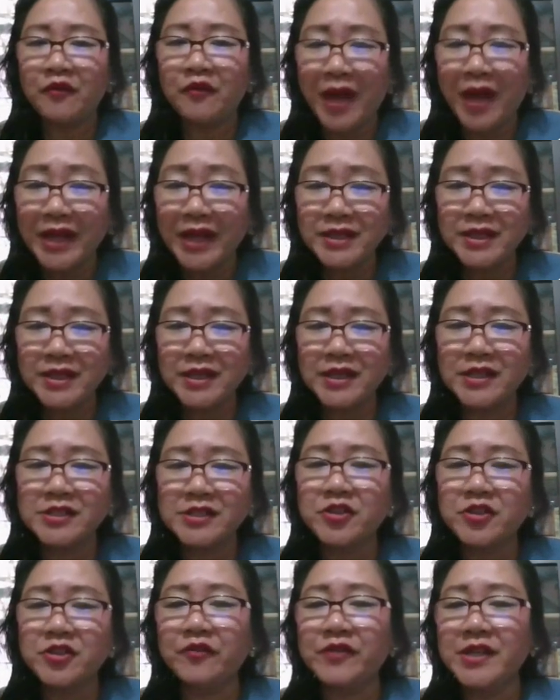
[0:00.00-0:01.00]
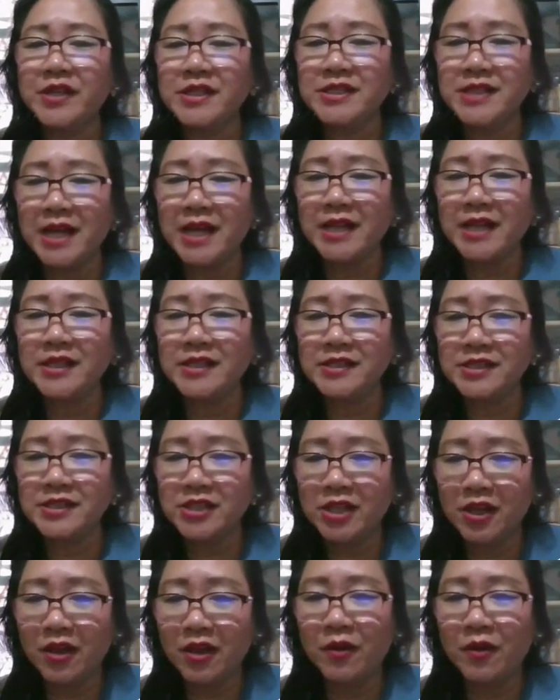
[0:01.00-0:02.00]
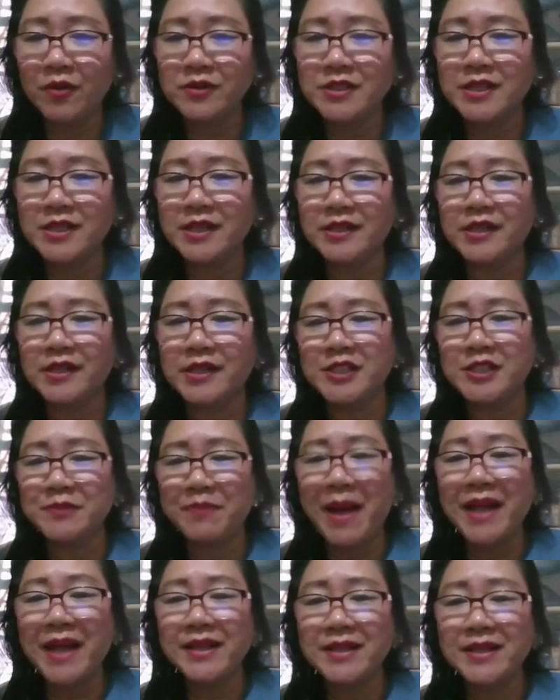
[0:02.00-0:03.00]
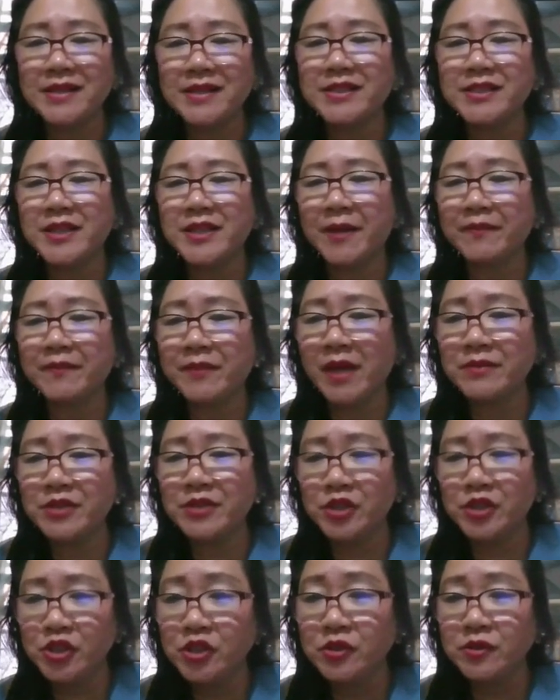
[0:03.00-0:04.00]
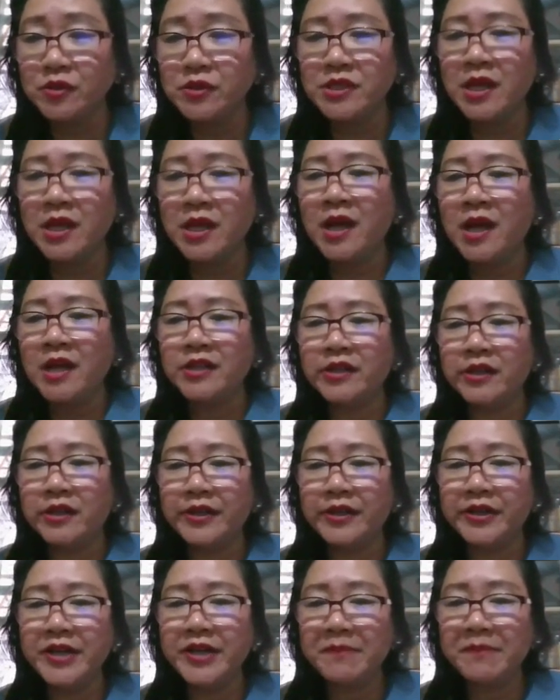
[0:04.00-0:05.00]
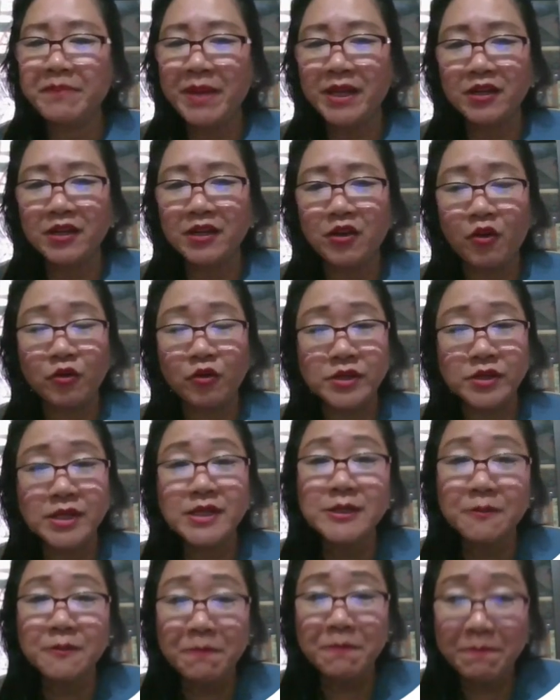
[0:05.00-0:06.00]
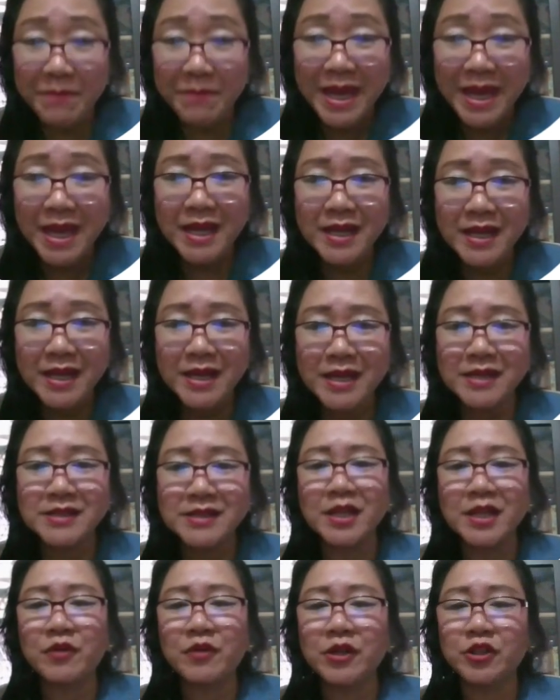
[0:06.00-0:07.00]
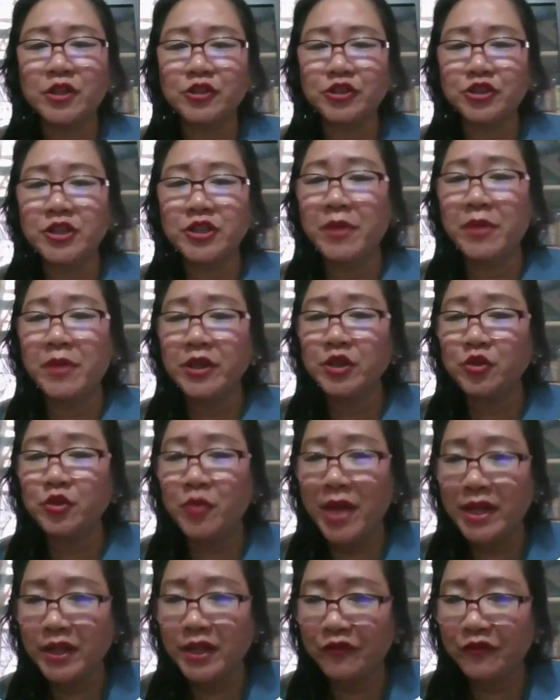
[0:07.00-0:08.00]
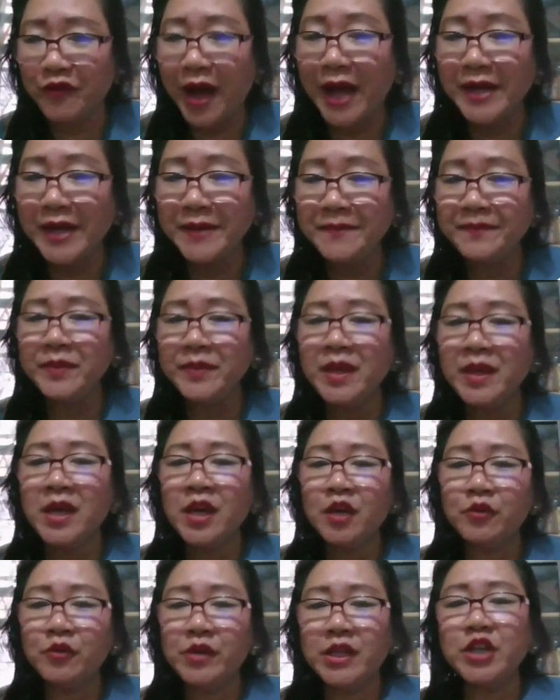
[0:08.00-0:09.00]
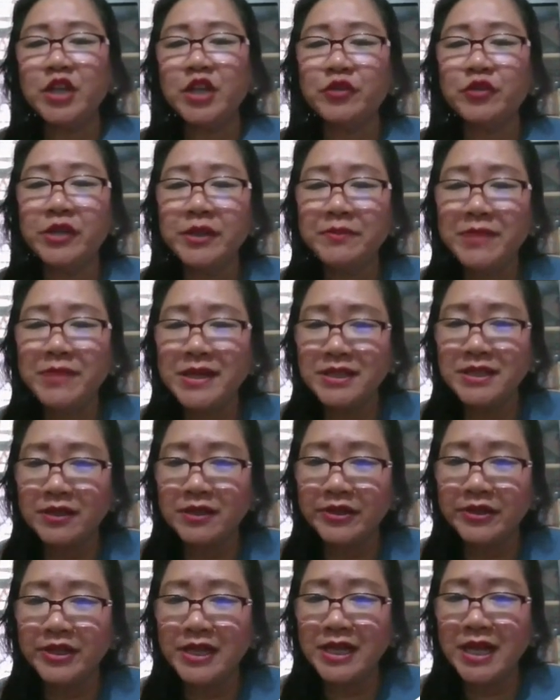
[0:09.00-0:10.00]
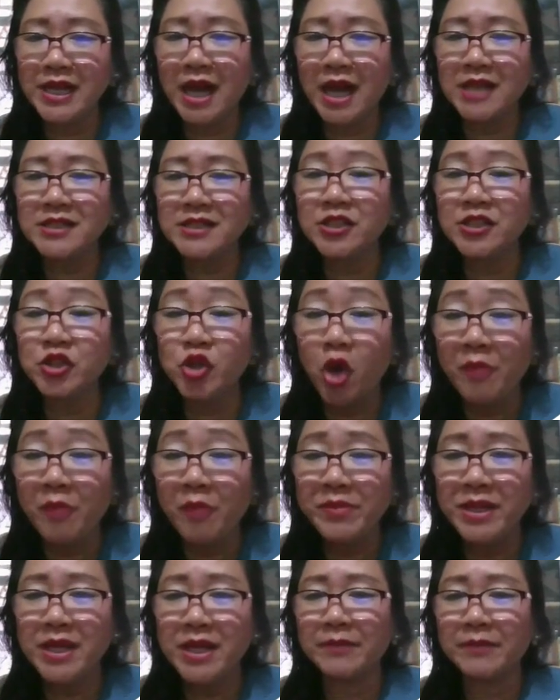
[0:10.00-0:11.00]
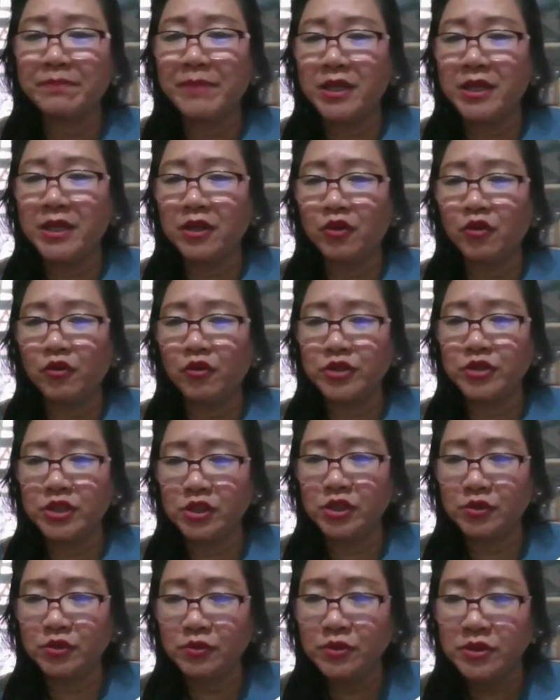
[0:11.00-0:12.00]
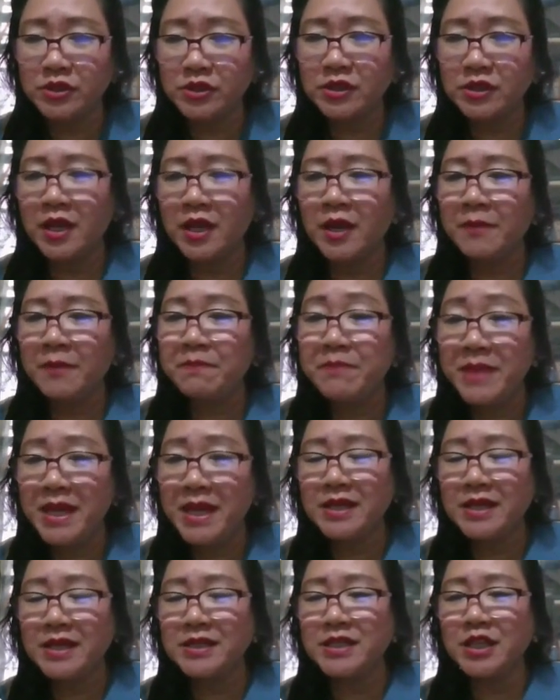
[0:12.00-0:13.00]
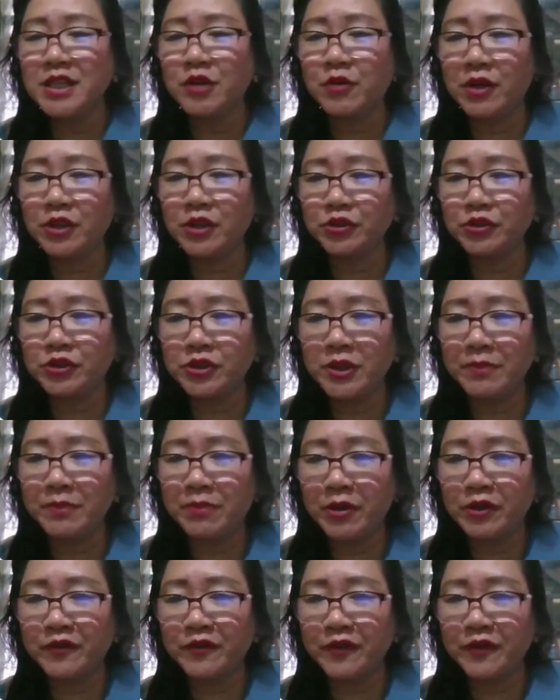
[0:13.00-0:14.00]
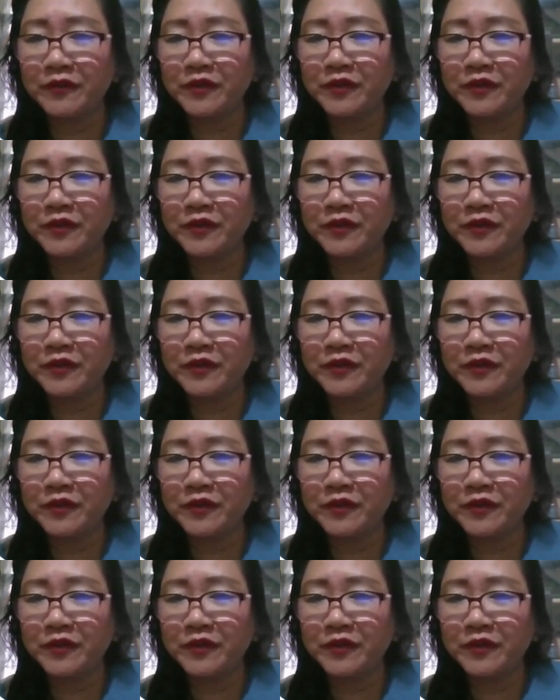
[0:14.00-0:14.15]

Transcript: Findings of the study disclose that the respondents sometimes used the learning pedagogies mean is equal to 3.25 with inquiry-based learning as the dominant pedagogy used, mean is equal to 3.59,